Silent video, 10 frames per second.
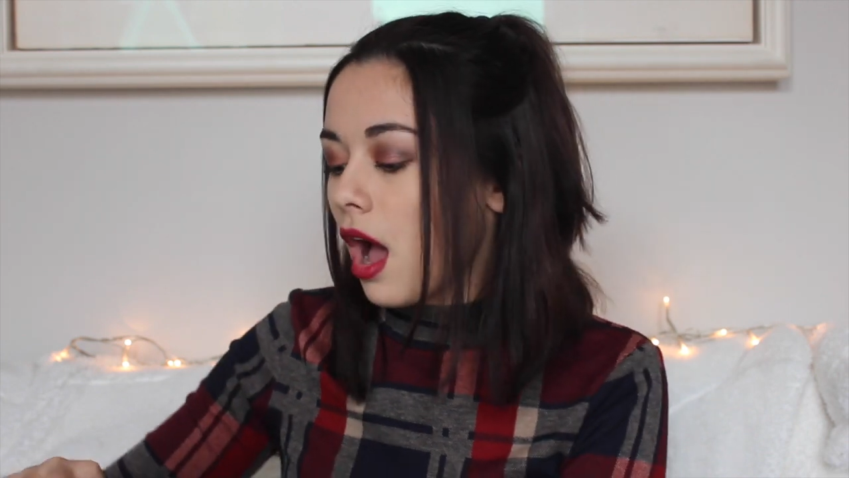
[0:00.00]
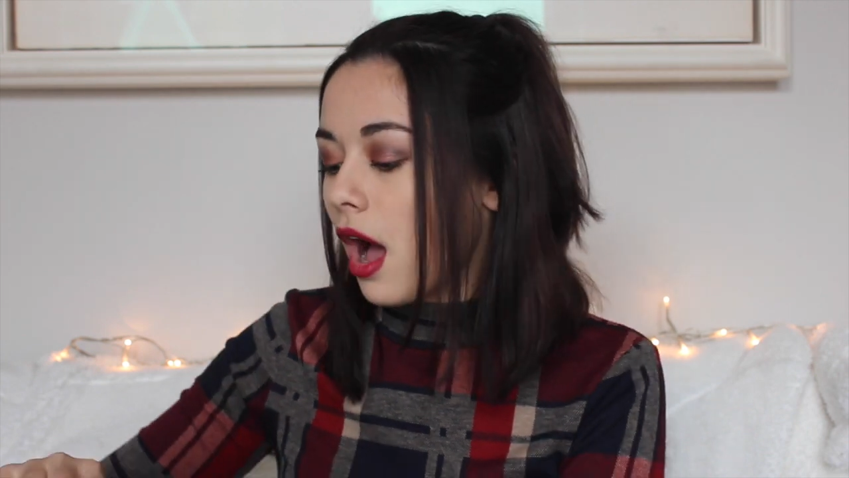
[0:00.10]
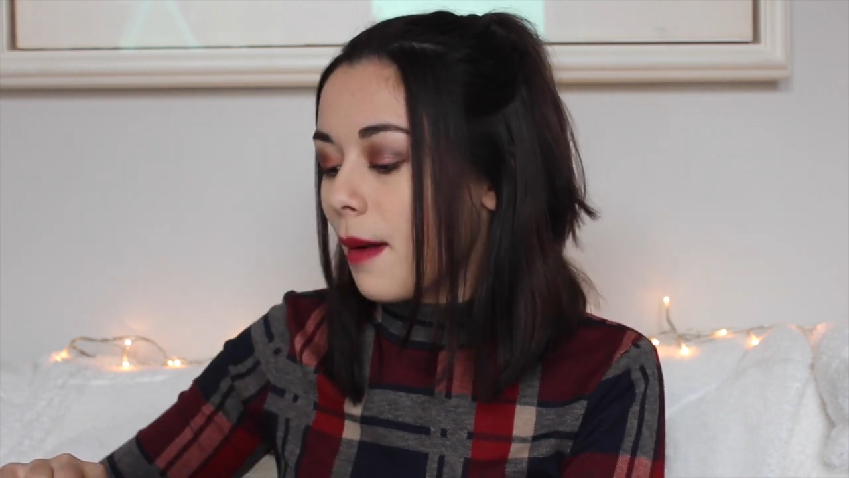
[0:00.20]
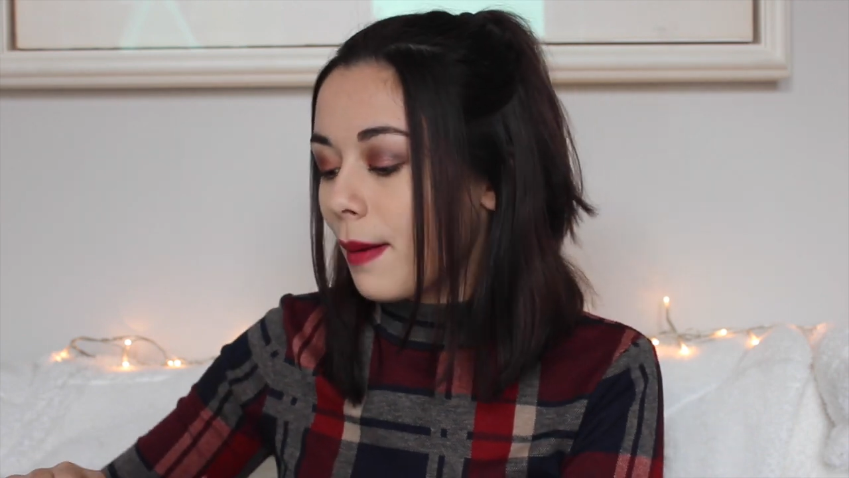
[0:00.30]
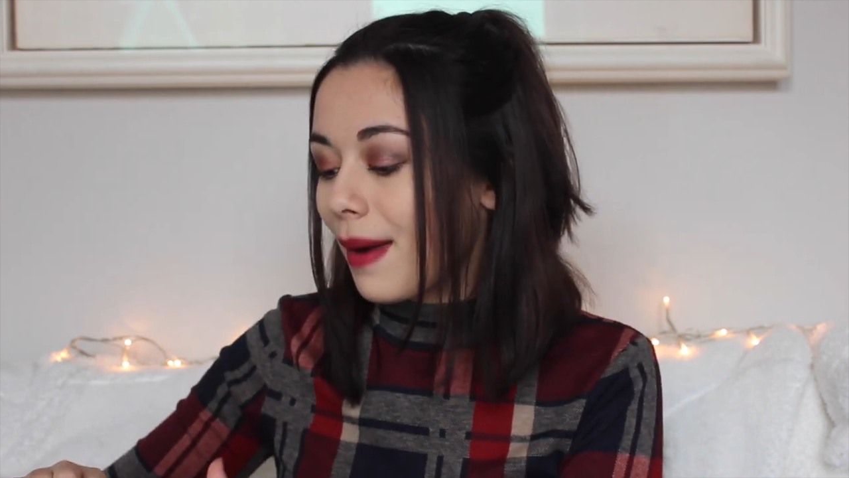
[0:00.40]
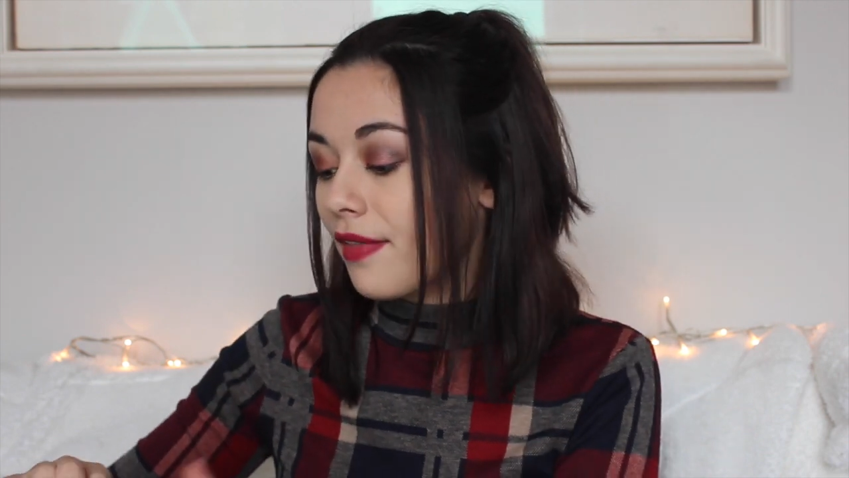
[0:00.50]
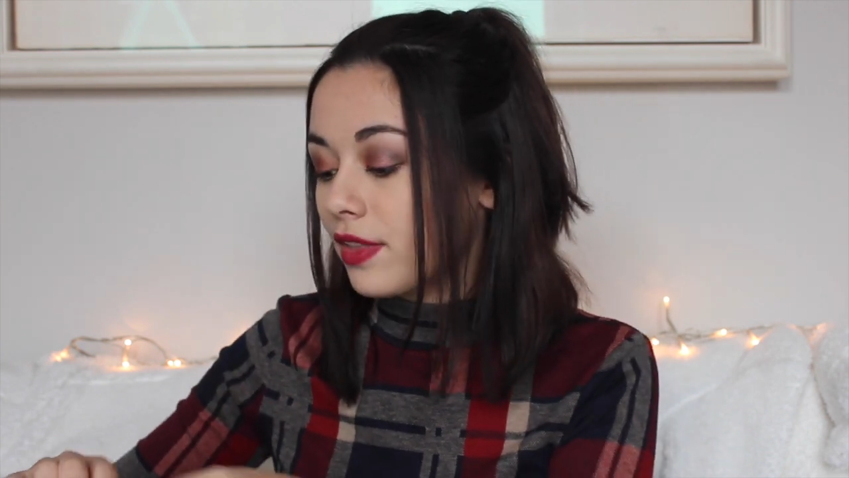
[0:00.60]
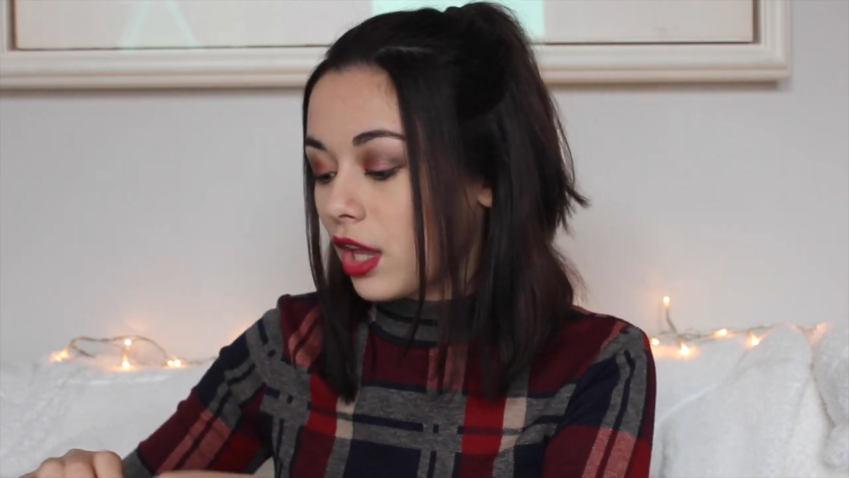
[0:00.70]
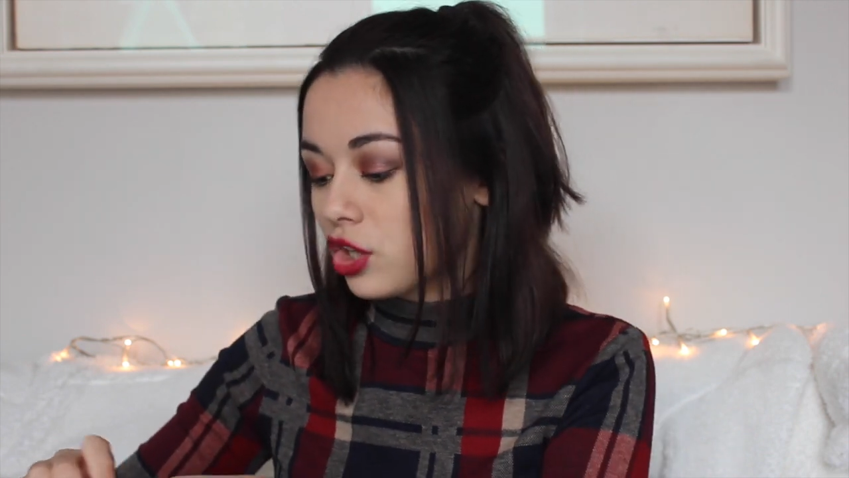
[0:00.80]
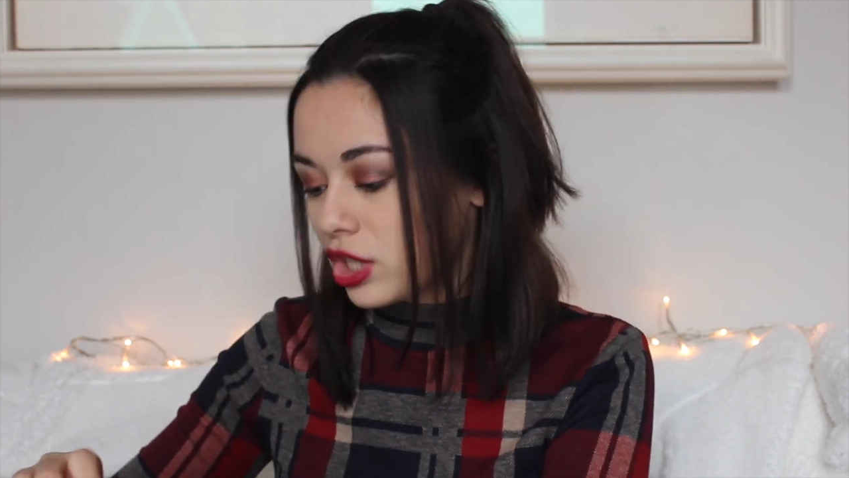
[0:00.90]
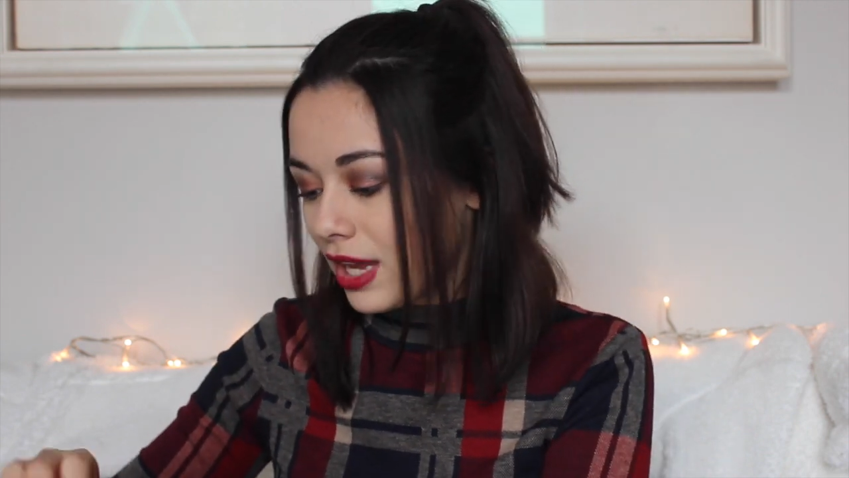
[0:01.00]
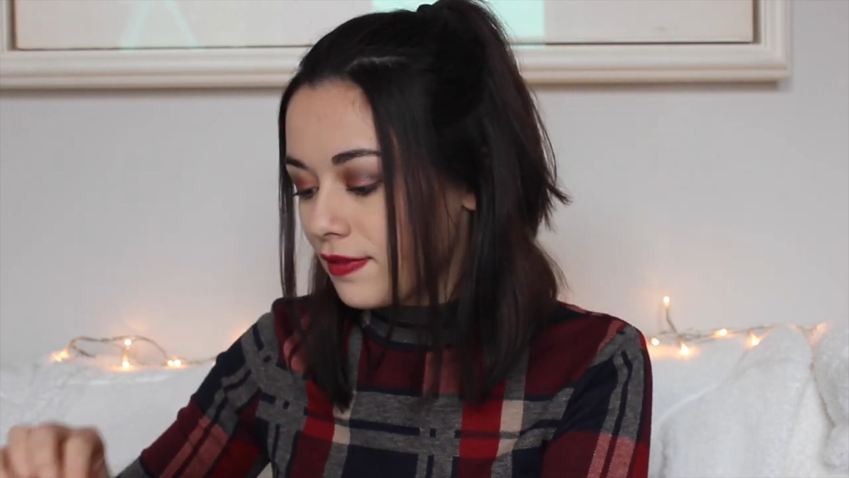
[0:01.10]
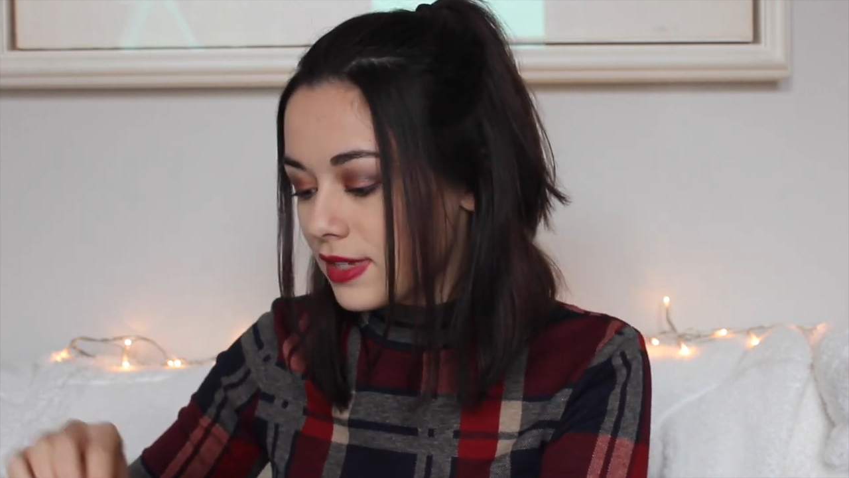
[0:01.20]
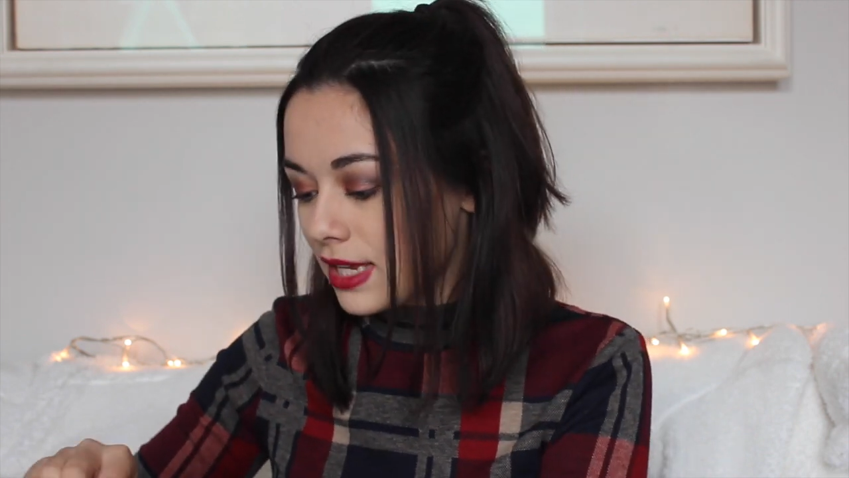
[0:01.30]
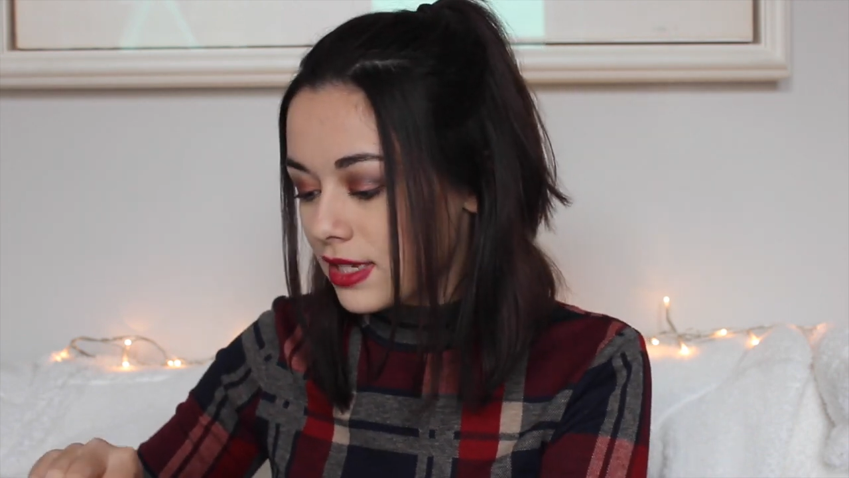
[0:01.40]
um, about the Lush gifts,